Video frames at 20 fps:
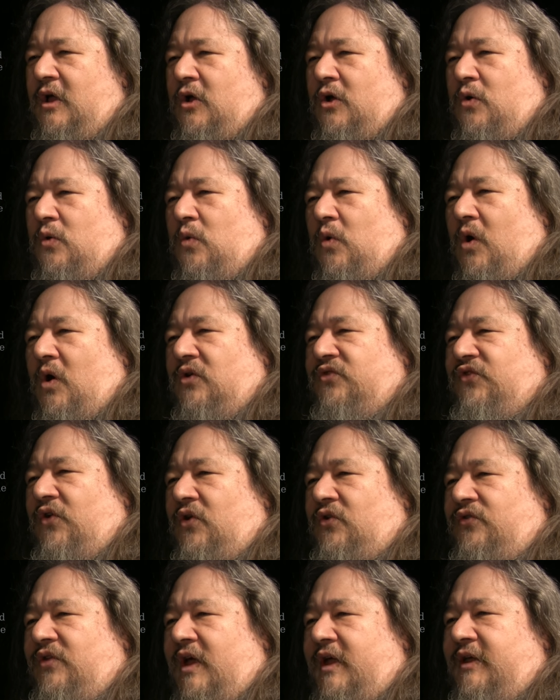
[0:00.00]
who walked
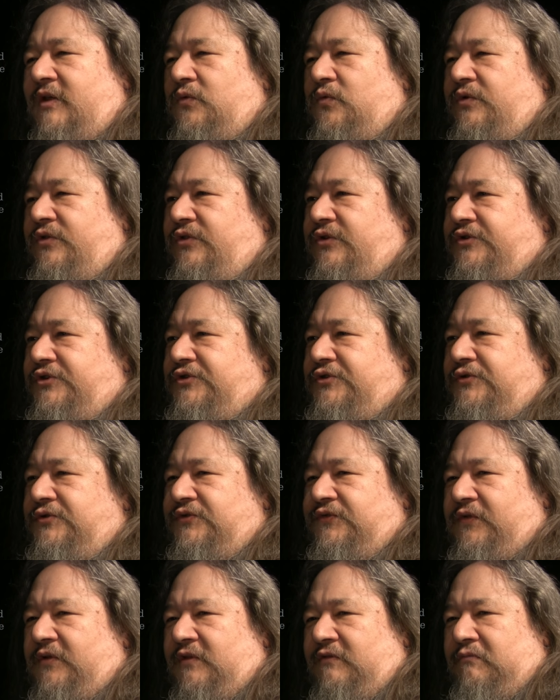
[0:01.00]
all night with their
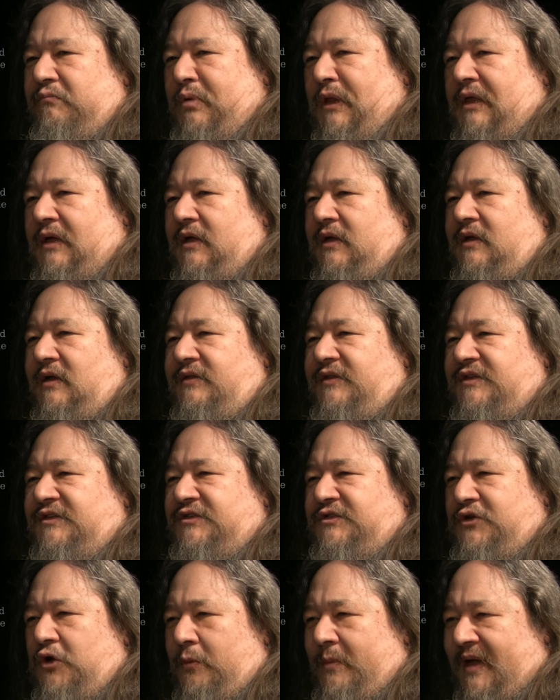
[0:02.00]
shoes full of blood on the
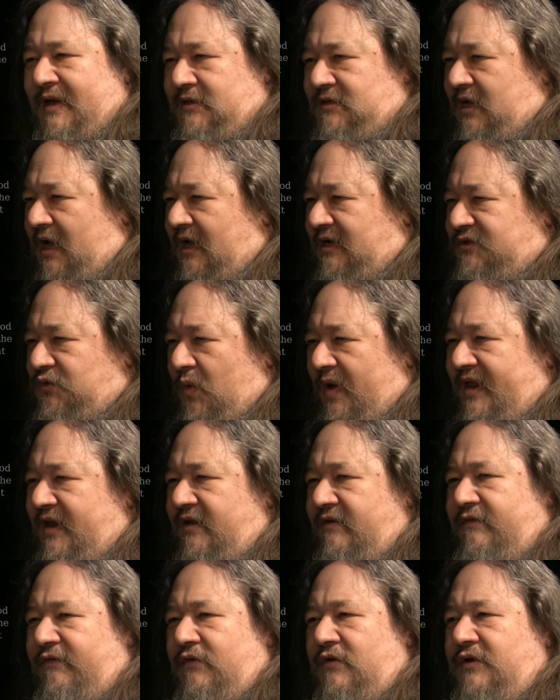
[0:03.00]
snowbank docks
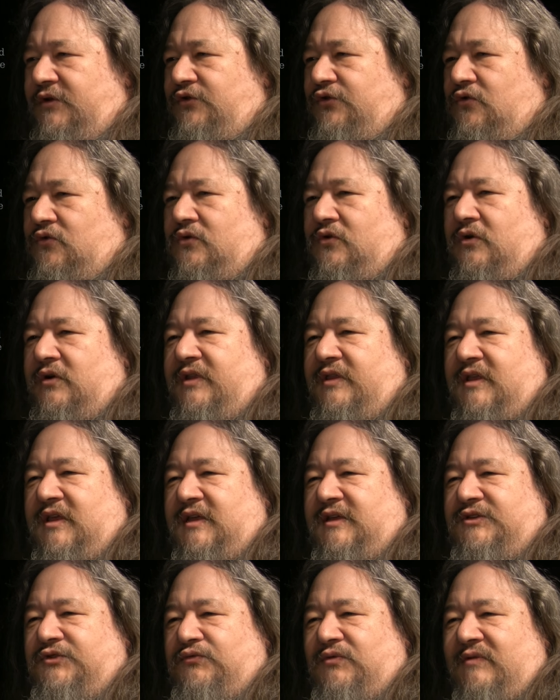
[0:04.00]
waiting for a door in the
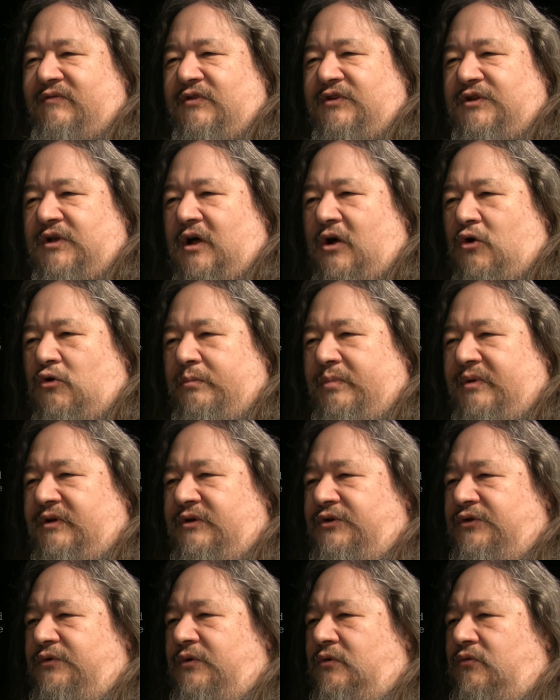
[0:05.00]
East River to open
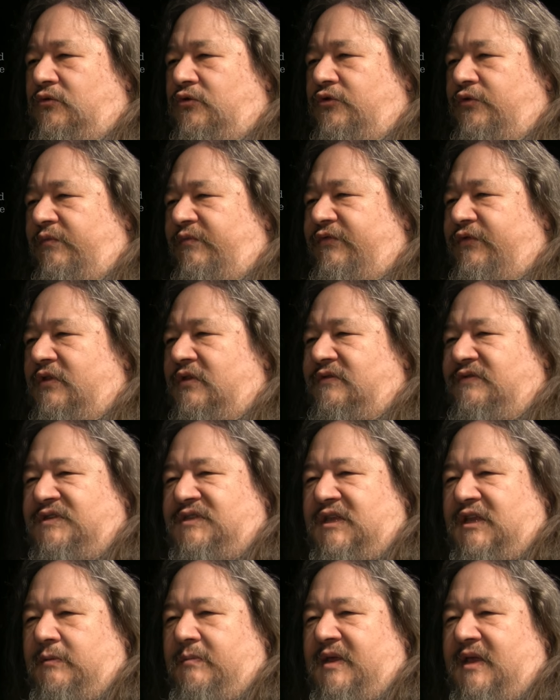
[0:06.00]
to a room full of
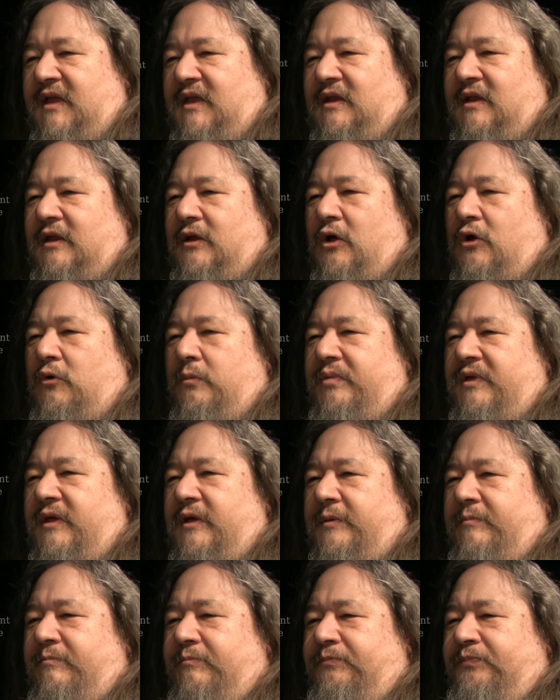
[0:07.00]
steam heat and
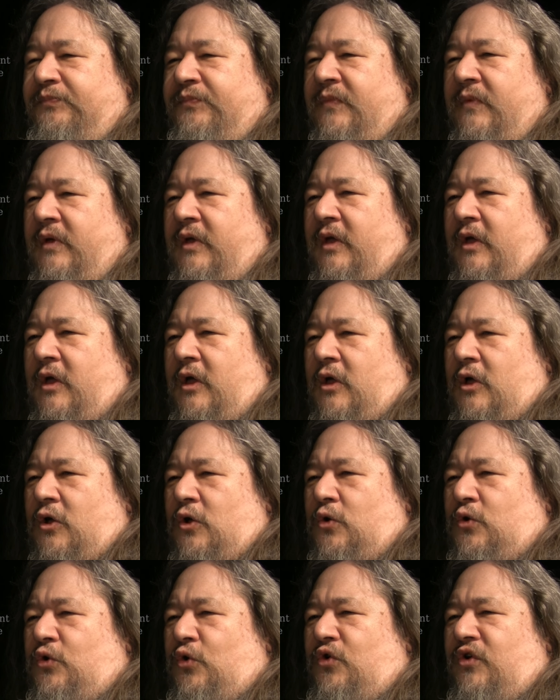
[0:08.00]
opium,
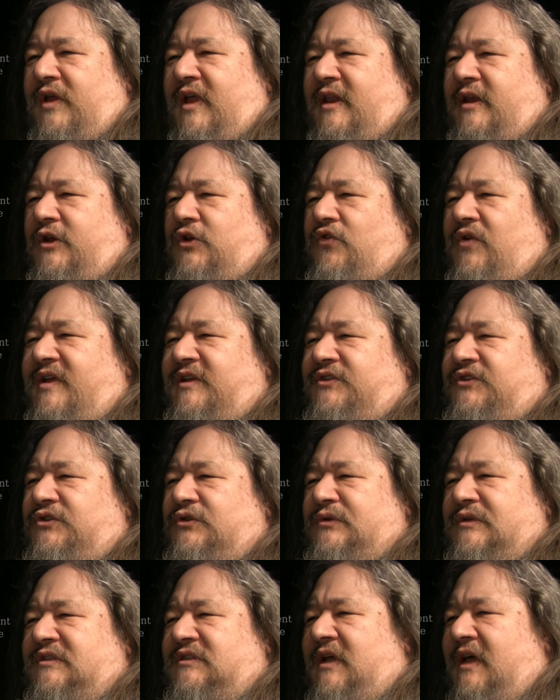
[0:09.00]
who created great
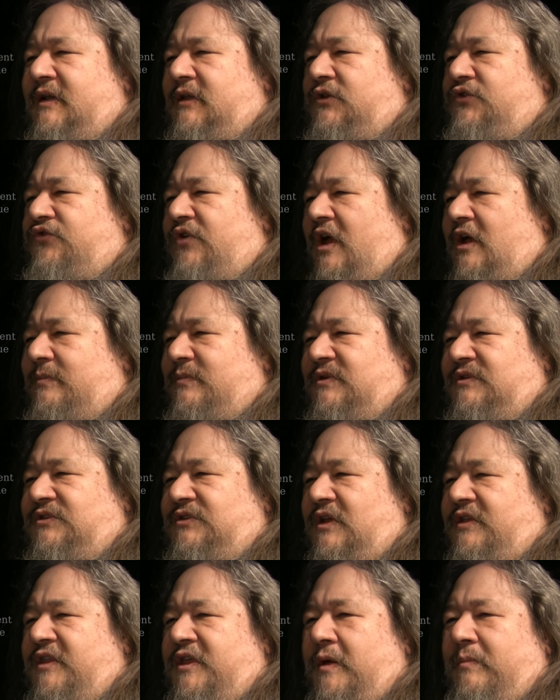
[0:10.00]
suicidal dramas
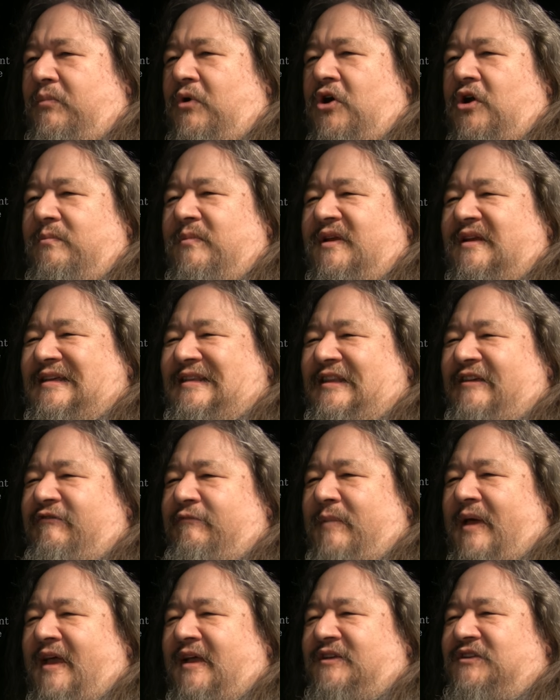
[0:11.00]
on the apartment cliff
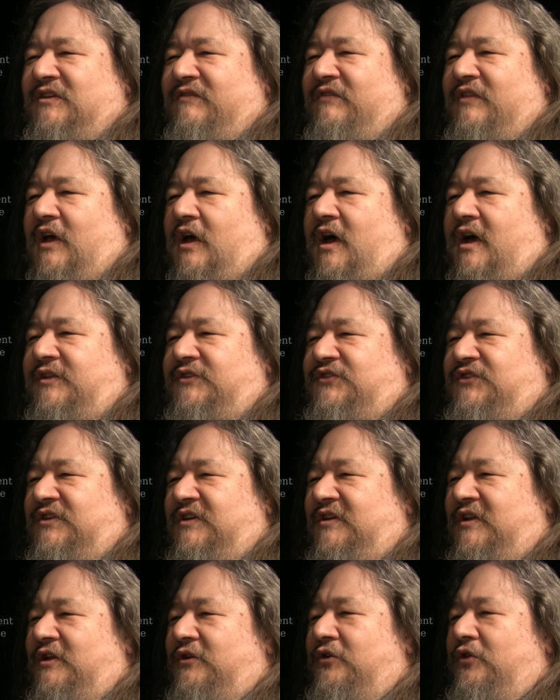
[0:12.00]
banks of the
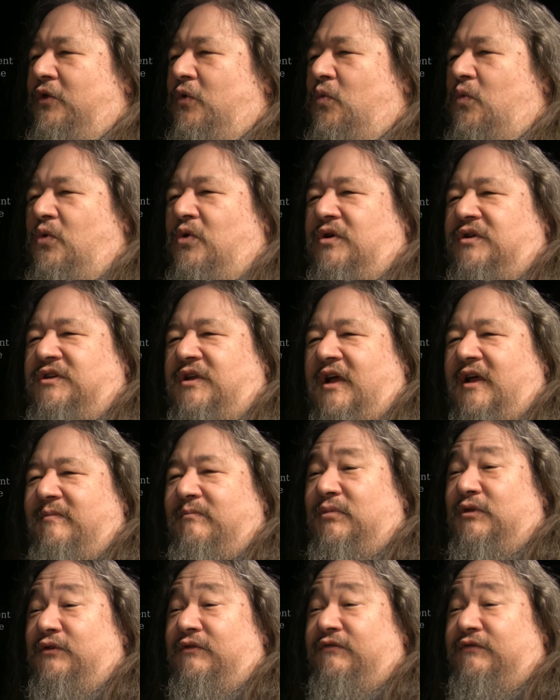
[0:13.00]
Hudson under the wartime
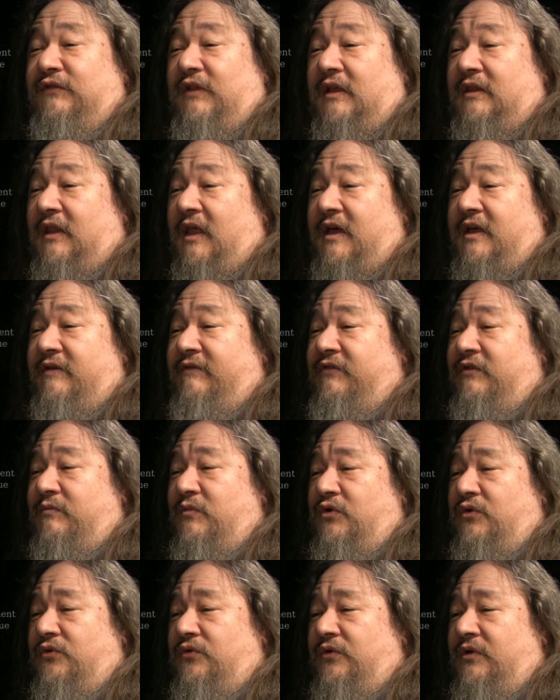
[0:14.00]
blue floodlight of the
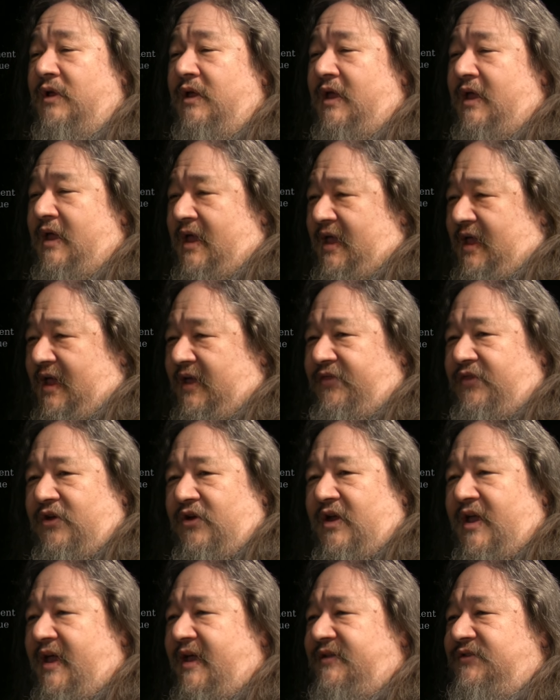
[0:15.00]
moon, and
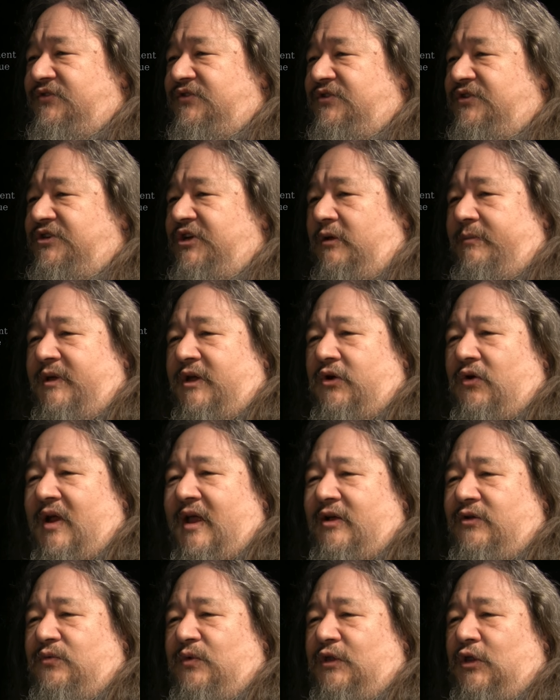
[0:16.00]
their heads shall be
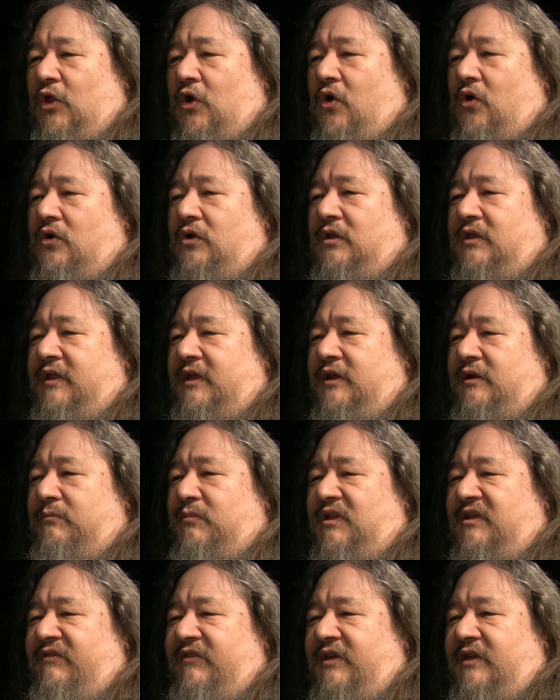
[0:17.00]
crowned with laurel in
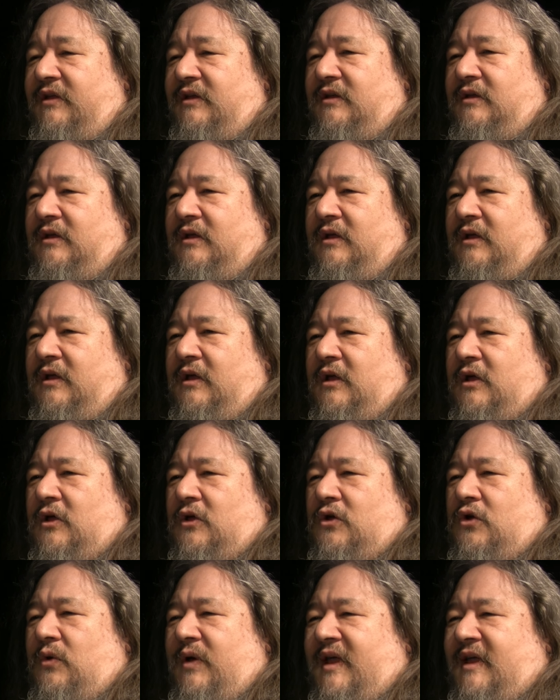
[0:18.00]
oblivion,
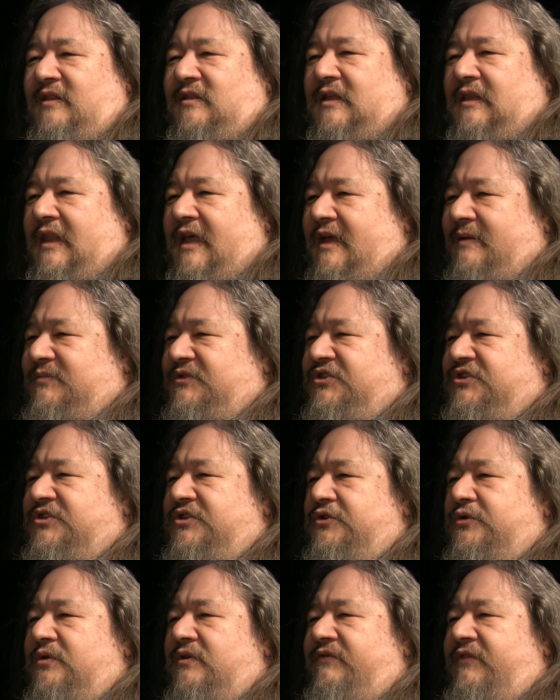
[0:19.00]
who ate the lamb
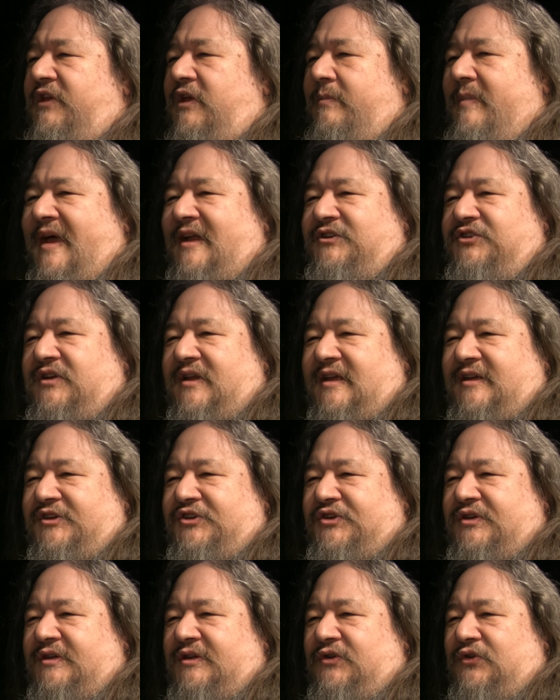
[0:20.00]
stew of the
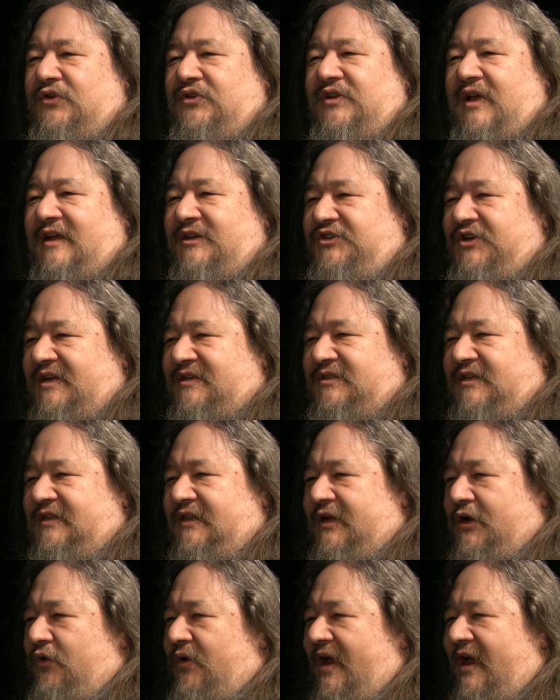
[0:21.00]
imagination or digested
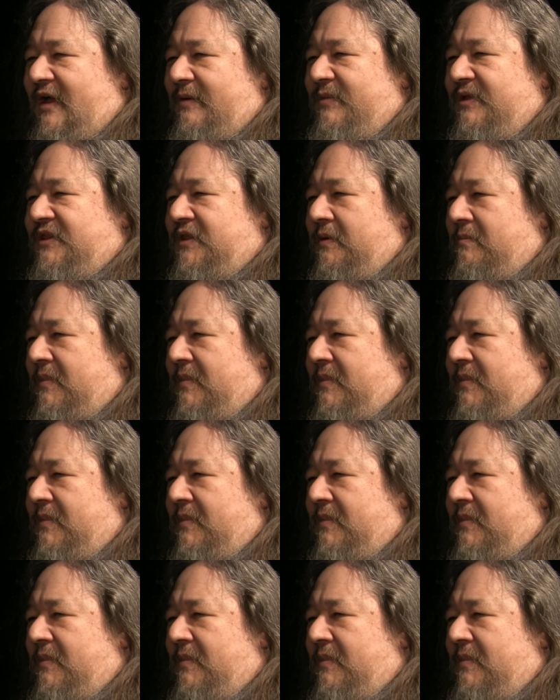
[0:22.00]
the crab at the